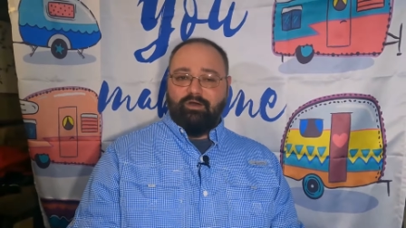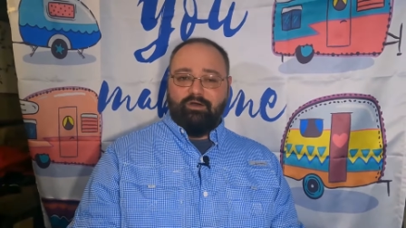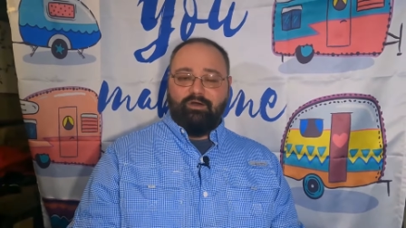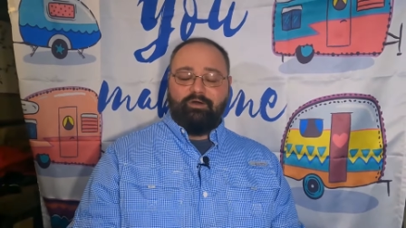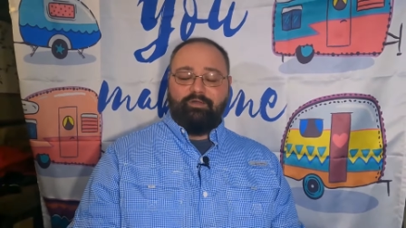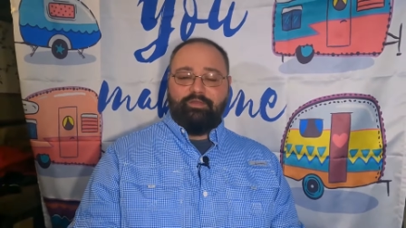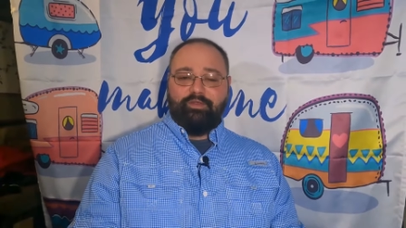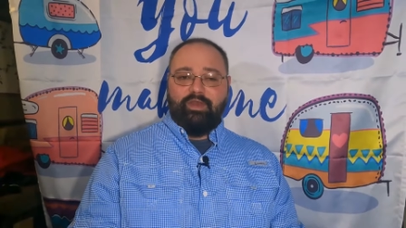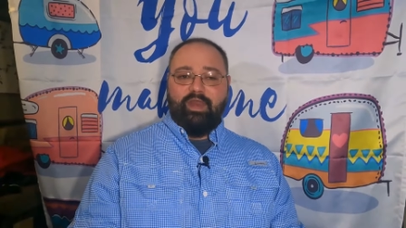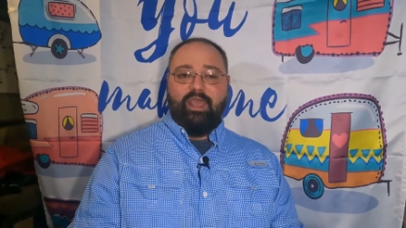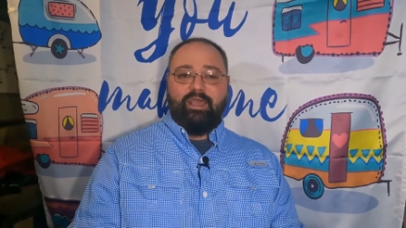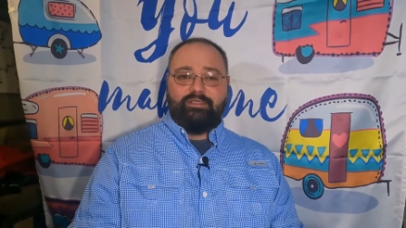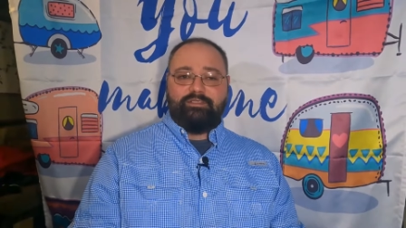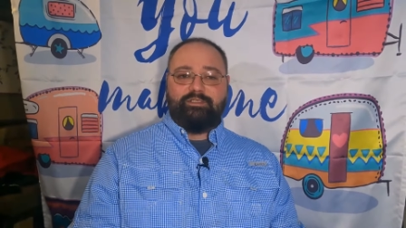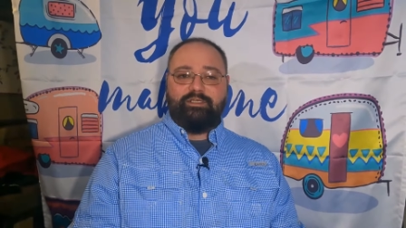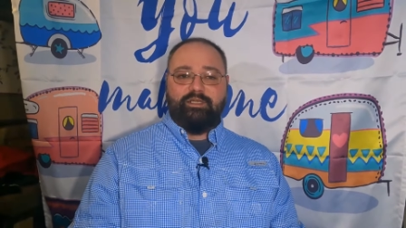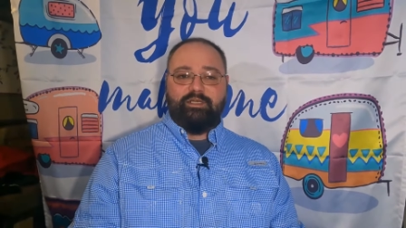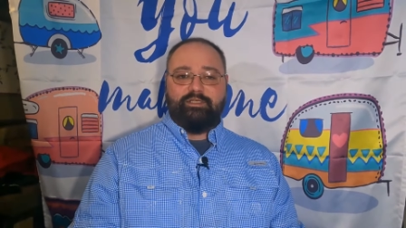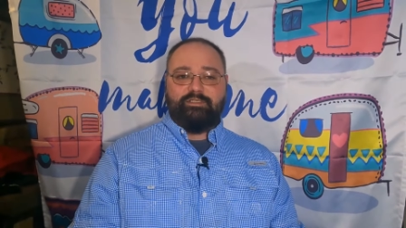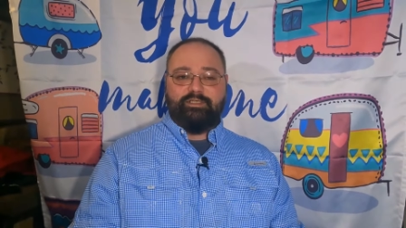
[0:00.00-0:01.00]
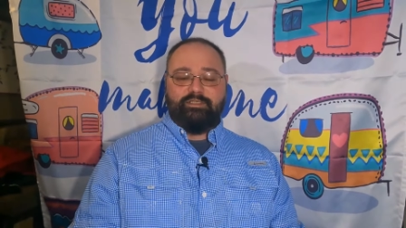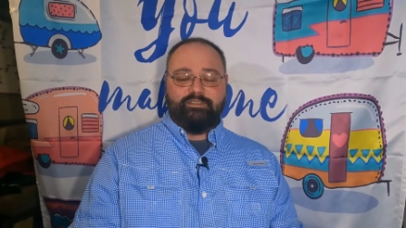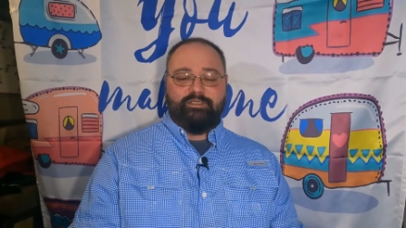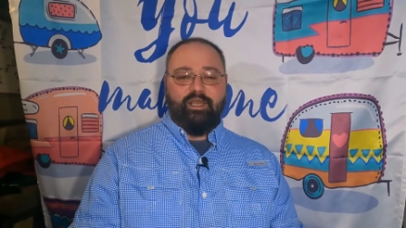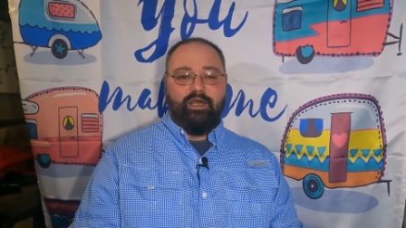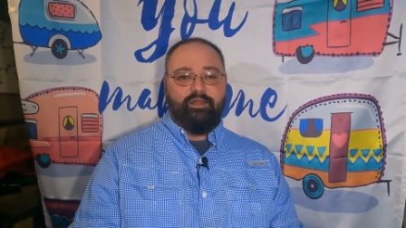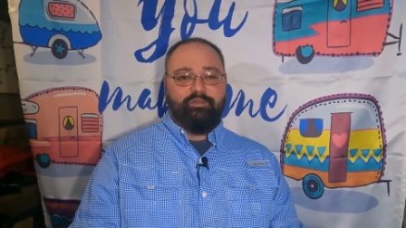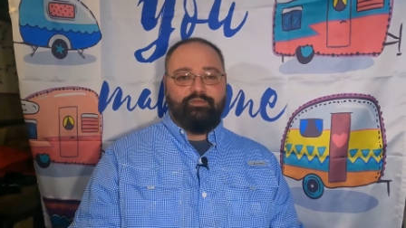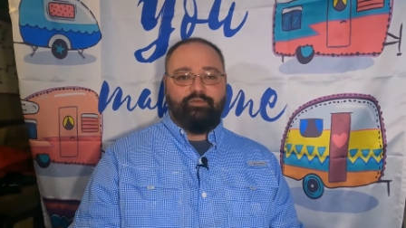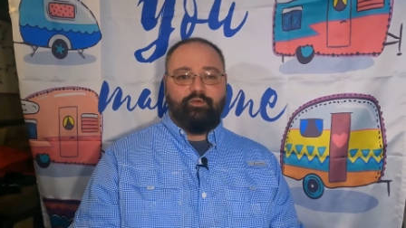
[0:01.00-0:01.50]
all the nastiness that's
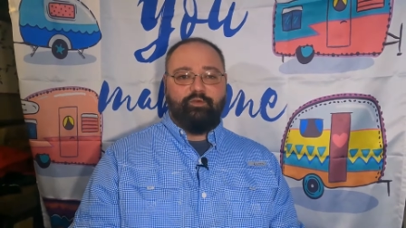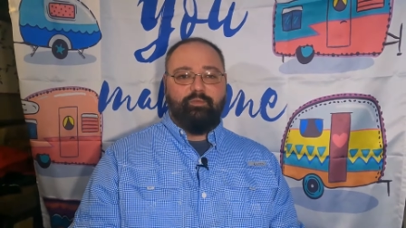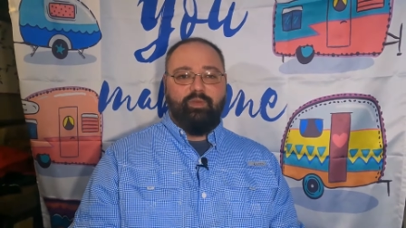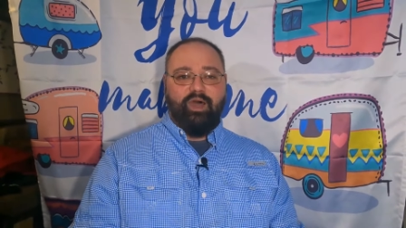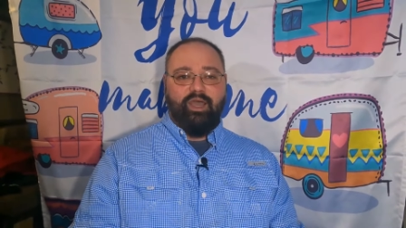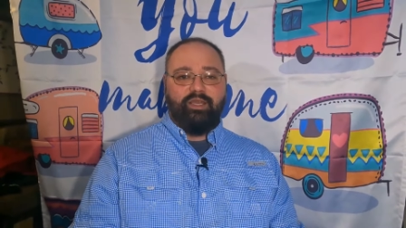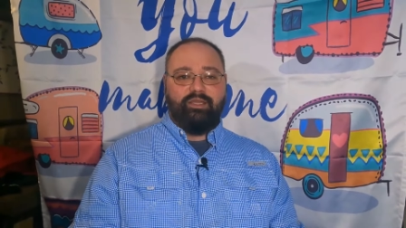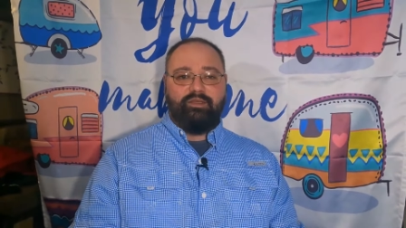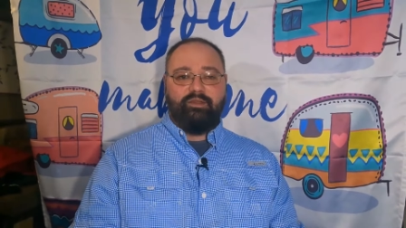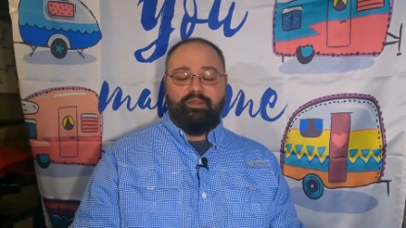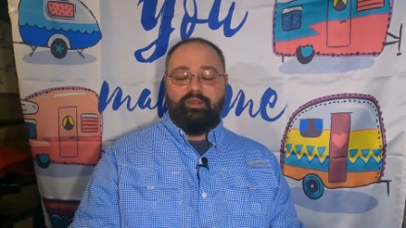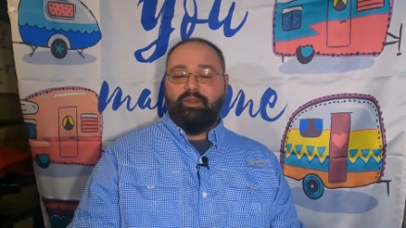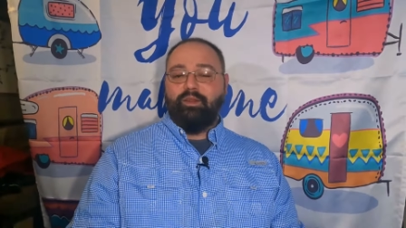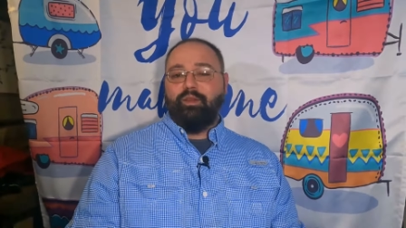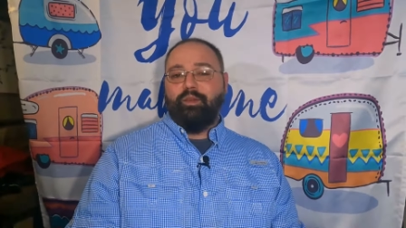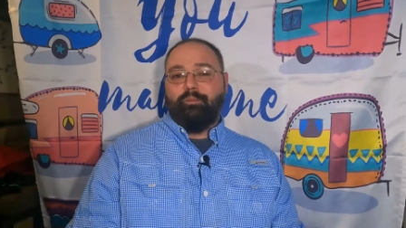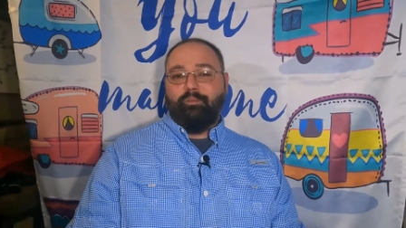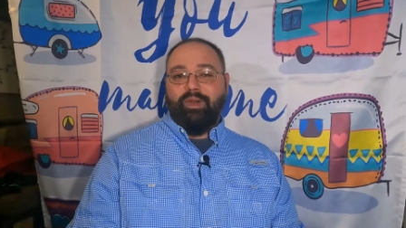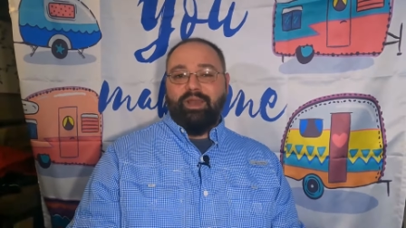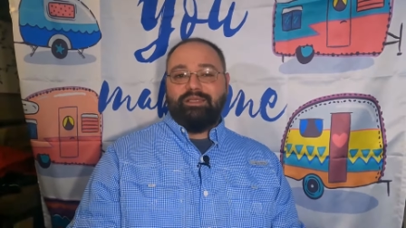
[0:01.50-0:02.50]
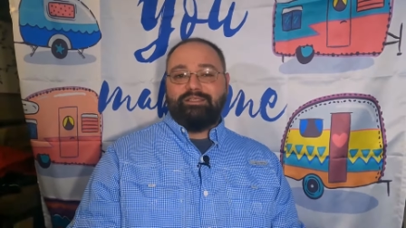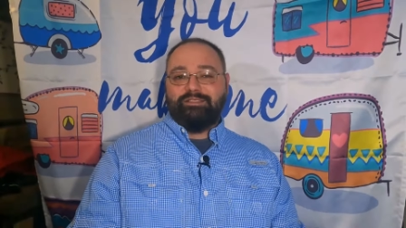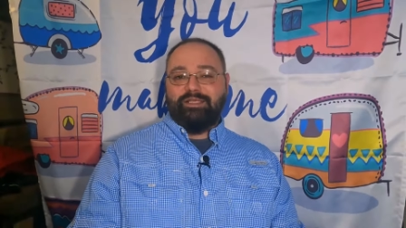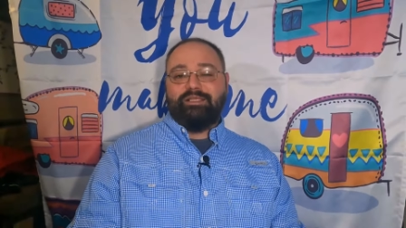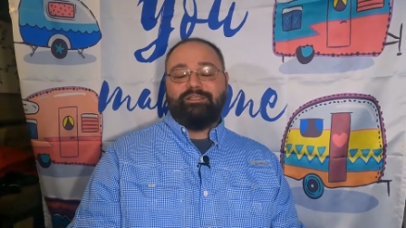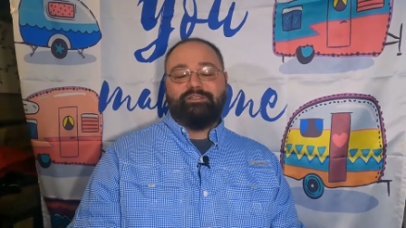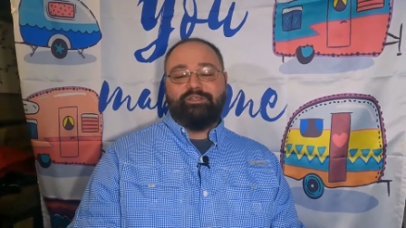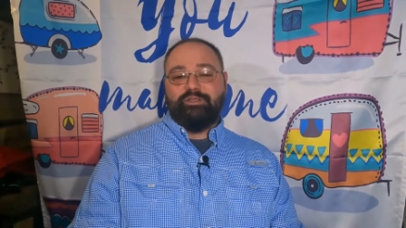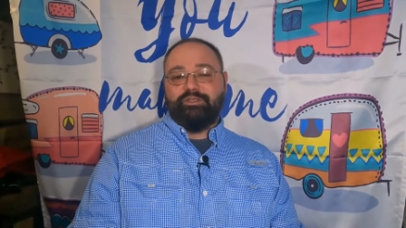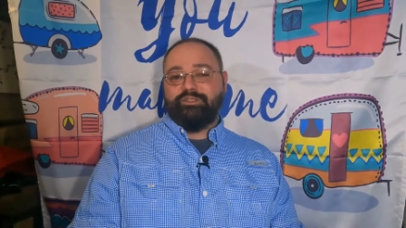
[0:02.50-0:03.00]
gone through mine, my
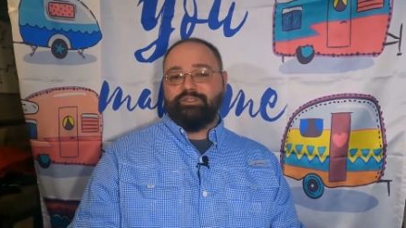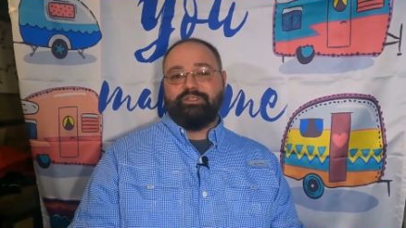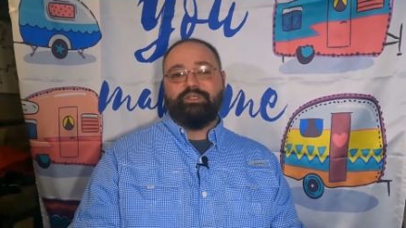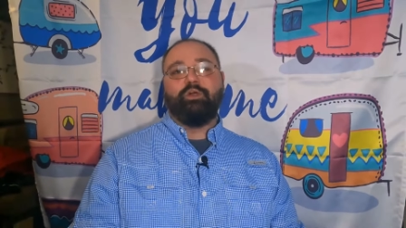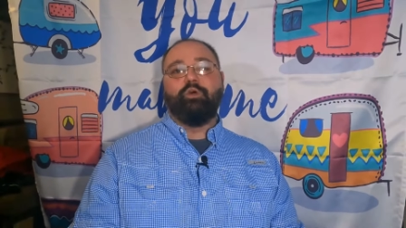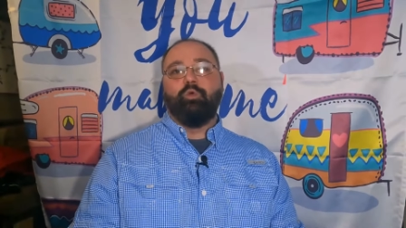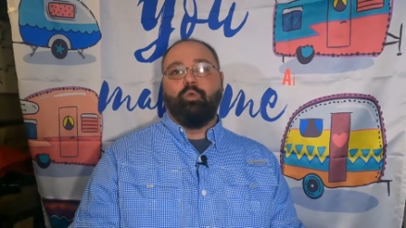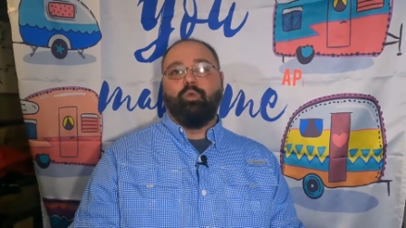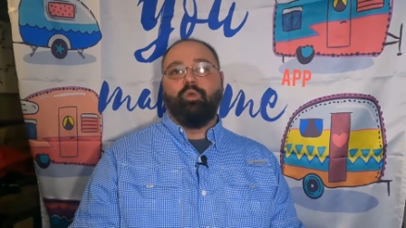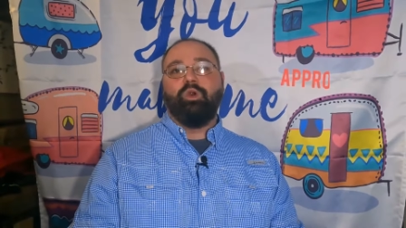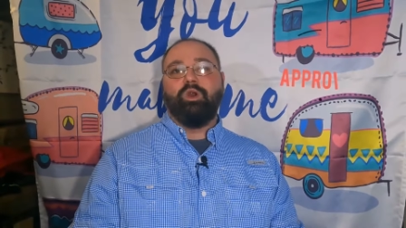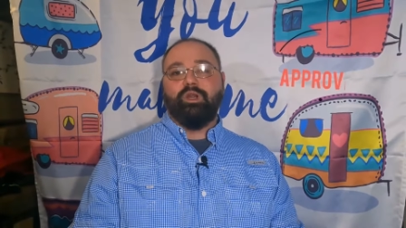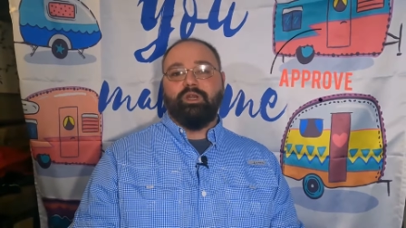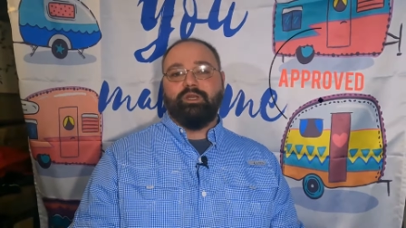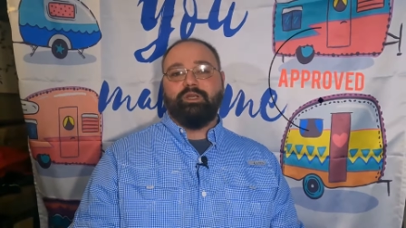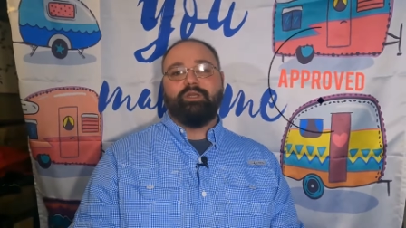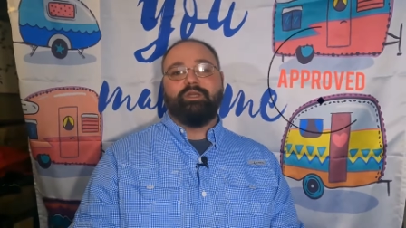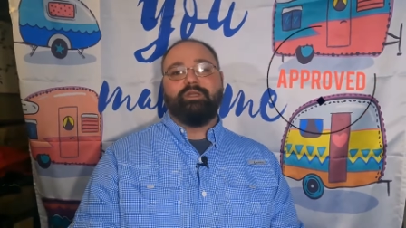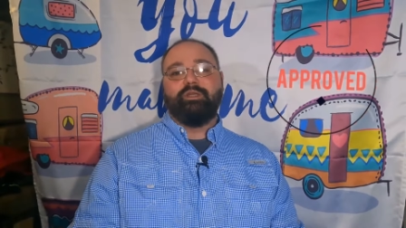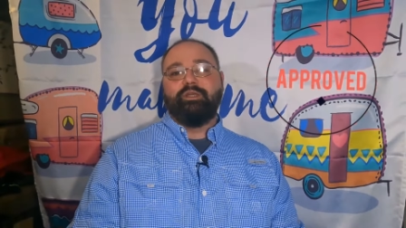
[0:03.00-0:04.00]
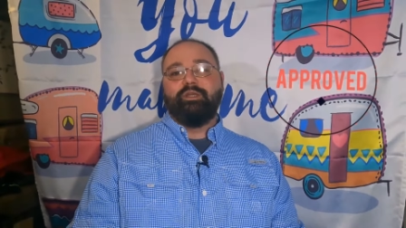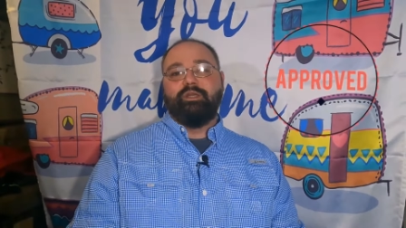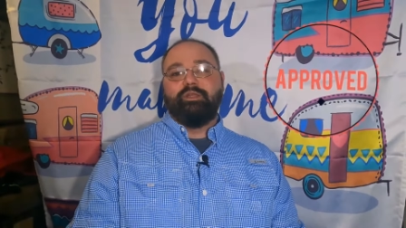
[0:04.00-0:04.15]
sensors still work.